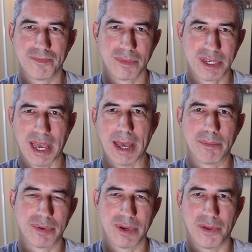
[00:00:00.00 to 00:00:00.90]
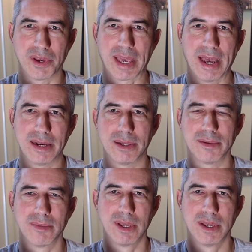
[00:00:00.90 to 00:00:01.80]
tab on the
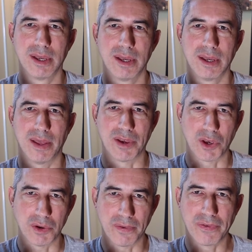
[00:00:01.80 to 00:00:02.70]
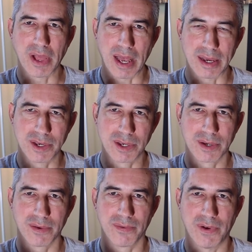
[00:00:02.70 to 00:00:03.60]
Canon, and then go to
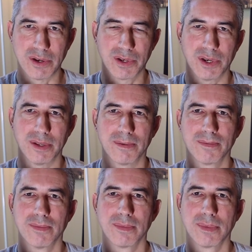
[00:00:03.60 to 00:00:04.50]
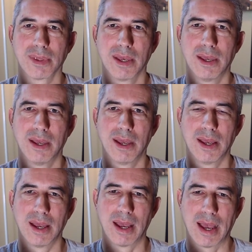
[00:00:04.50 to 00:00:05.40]
Flash function.
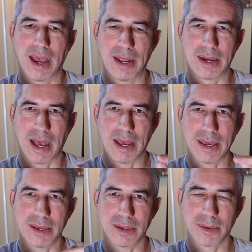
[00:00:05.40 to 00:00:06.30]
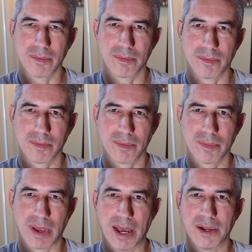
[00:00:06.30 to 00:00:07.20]
And
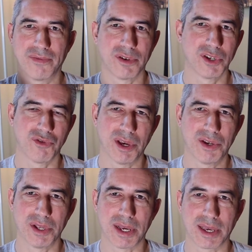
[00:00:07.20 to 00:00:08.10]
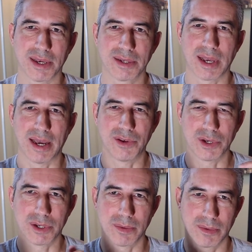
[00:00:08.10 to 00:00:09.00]
out of frustration, I guess, I
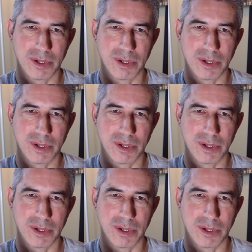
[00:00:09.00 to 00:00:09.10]
just